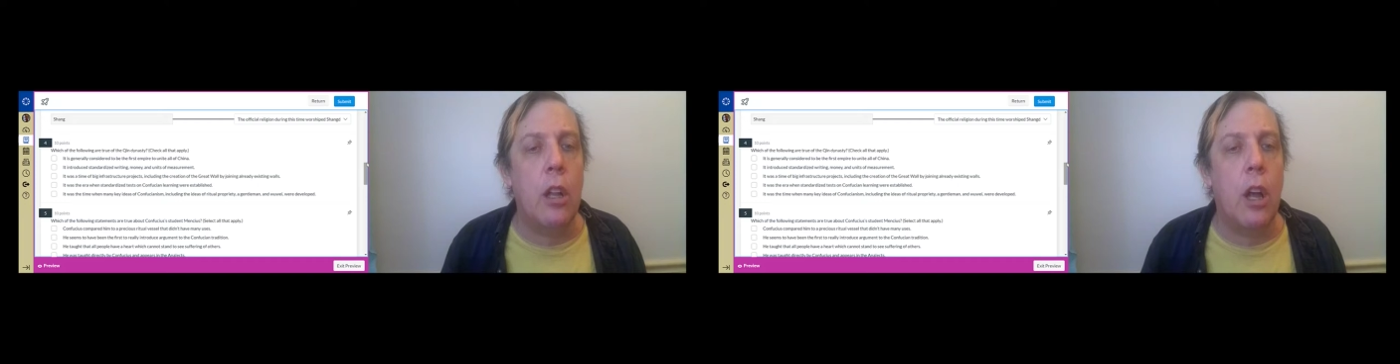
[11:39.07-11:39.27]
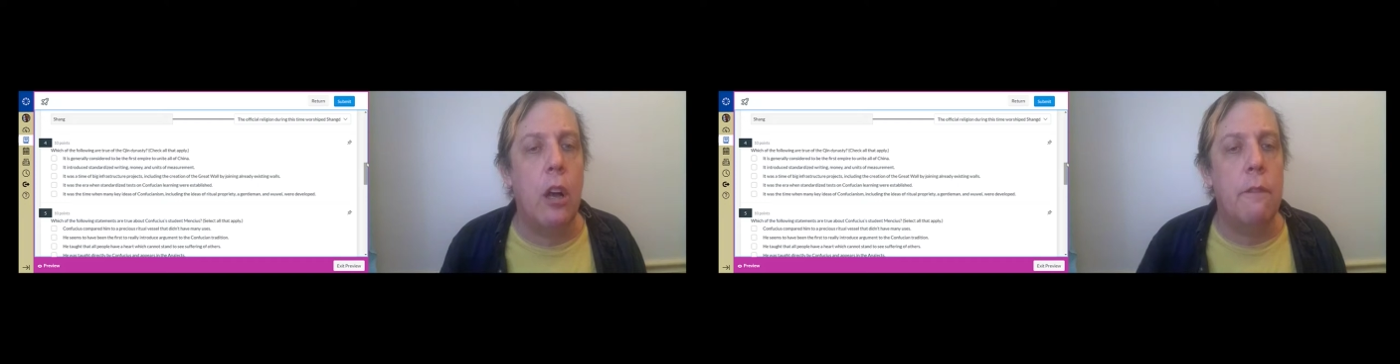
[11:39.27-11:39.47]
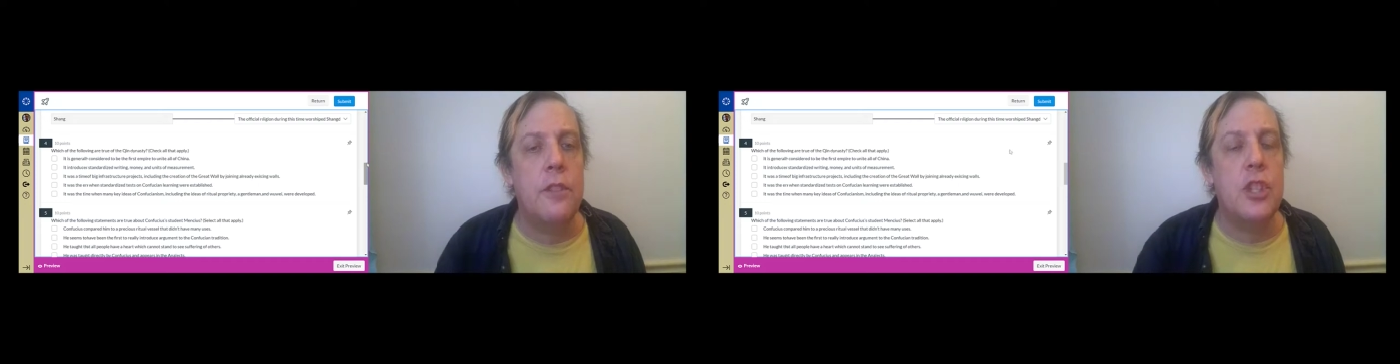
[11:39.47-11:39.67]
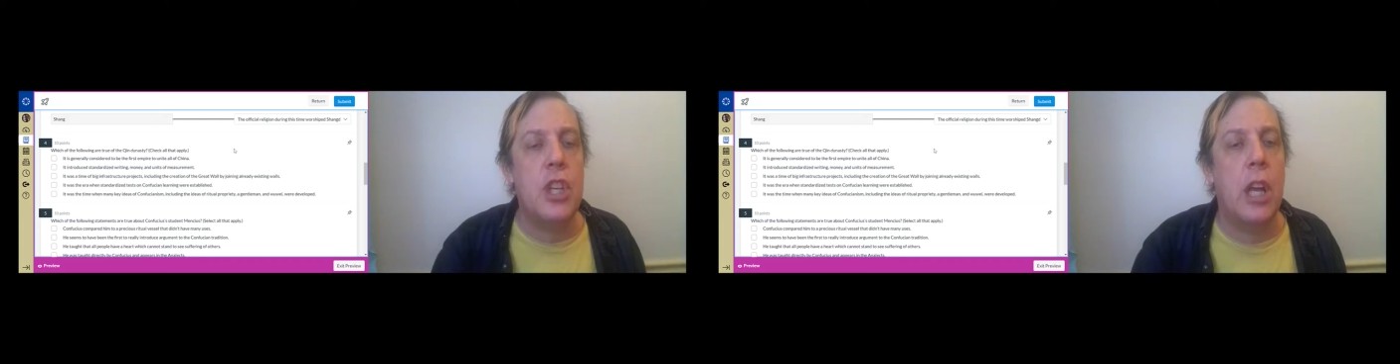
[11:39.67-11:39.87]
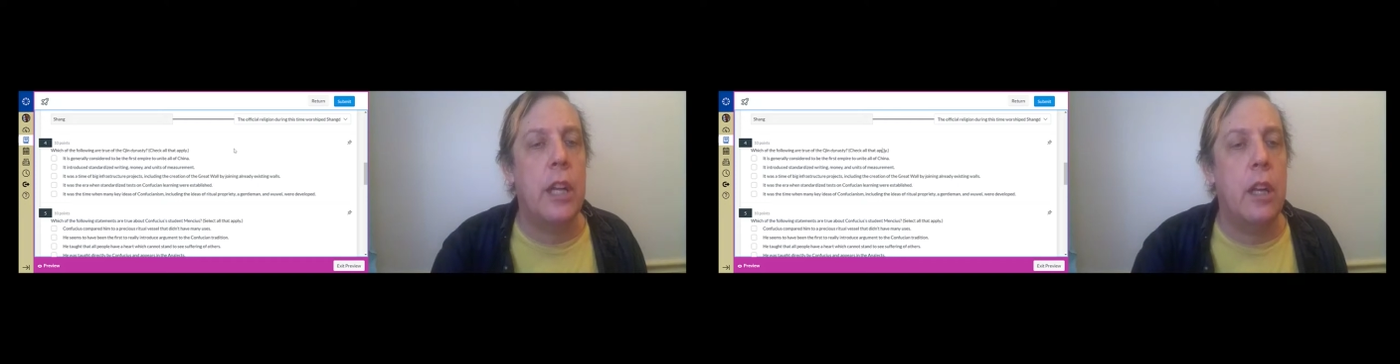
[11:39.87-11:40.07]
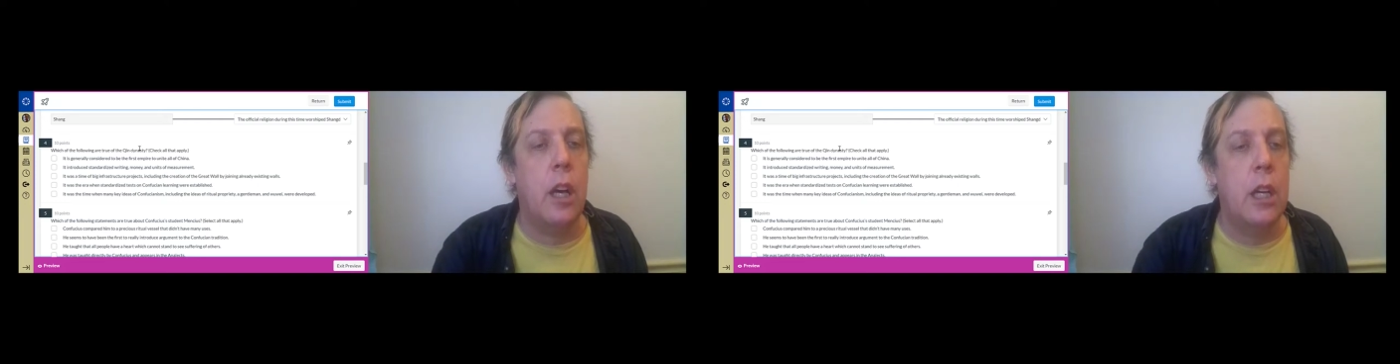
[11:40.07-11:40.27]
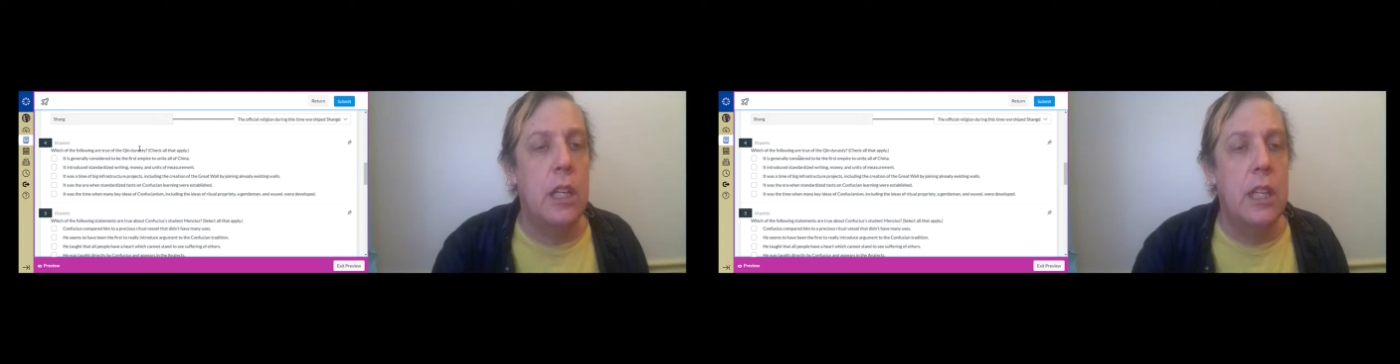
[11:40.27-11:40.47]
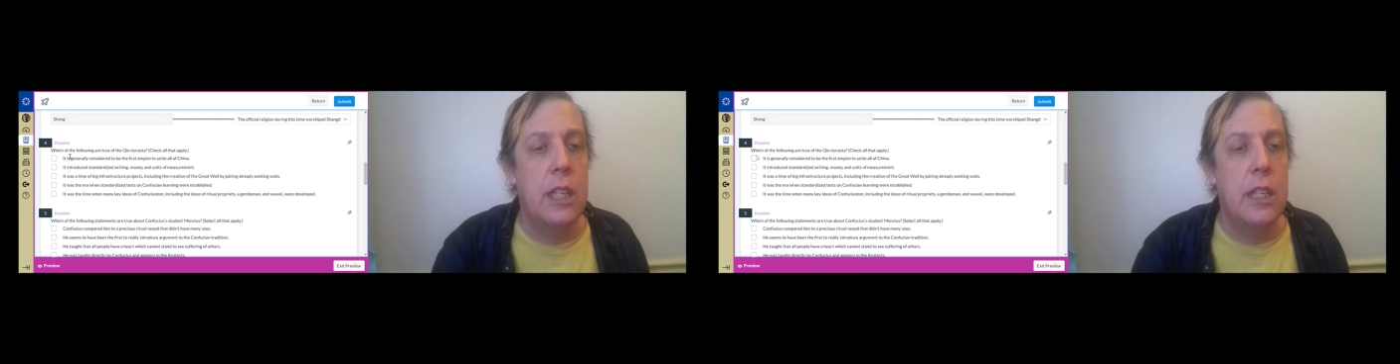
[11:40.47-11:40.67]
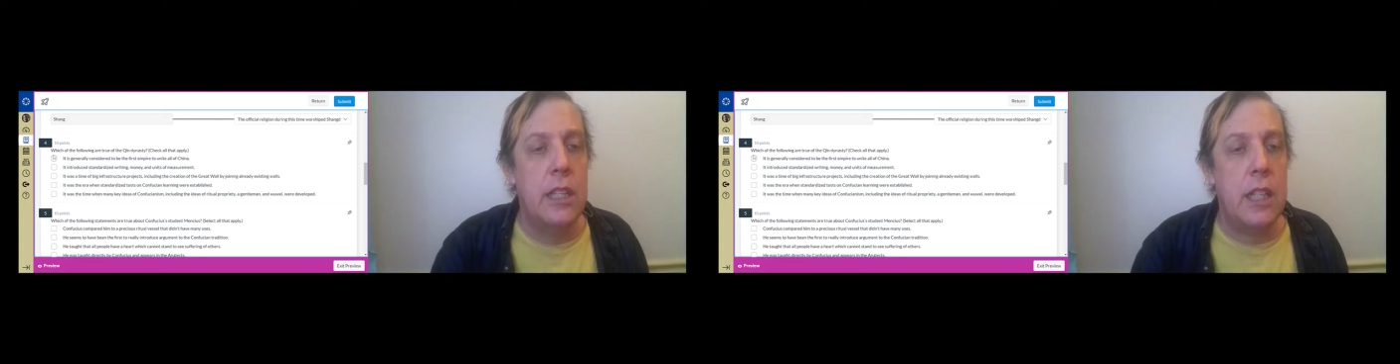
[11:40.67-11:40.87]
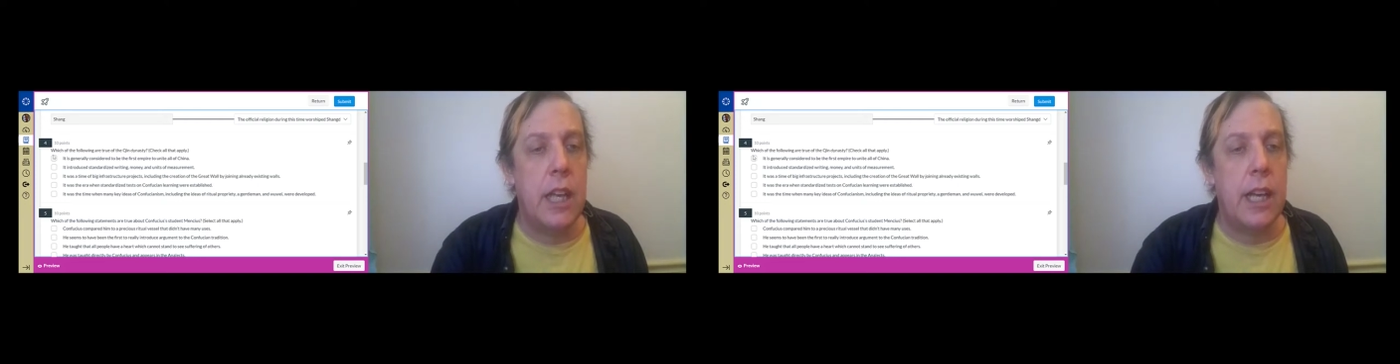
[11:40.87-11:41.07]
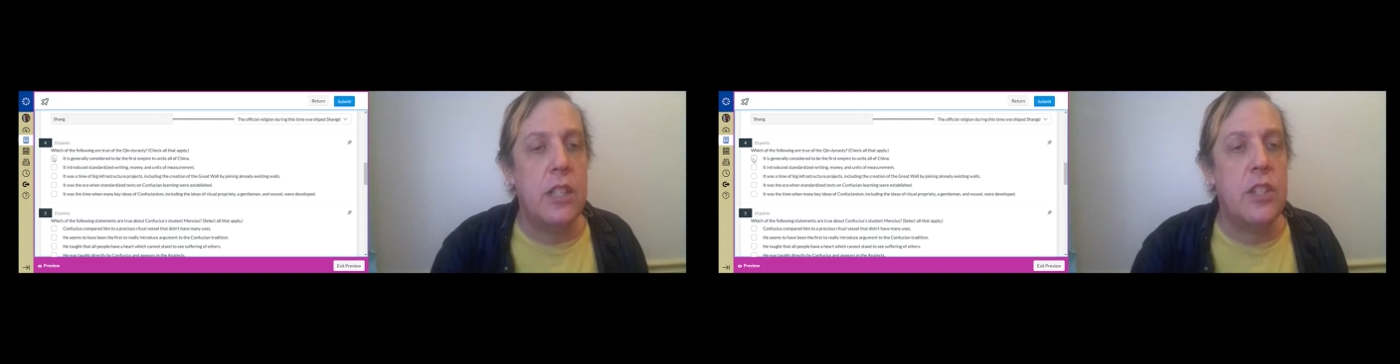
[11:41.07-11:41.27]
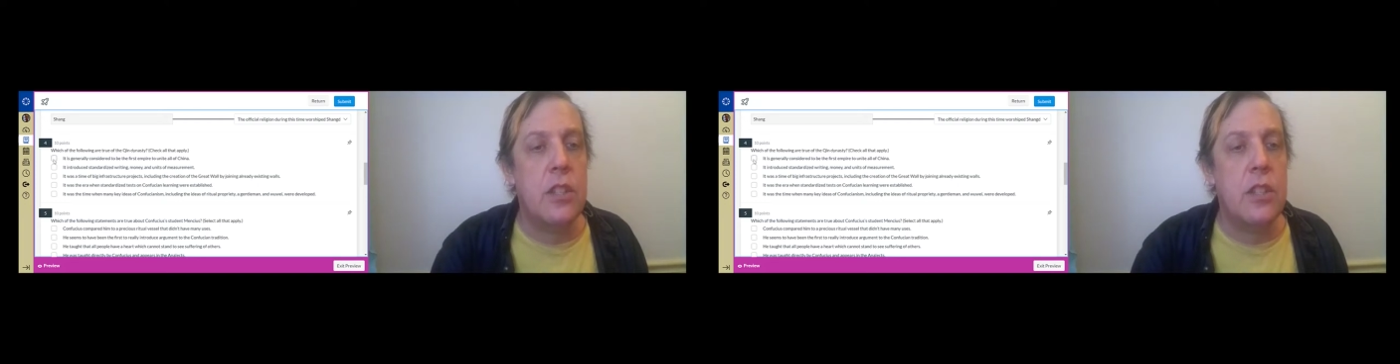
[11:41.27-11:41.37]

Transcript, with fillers: of China. Yes.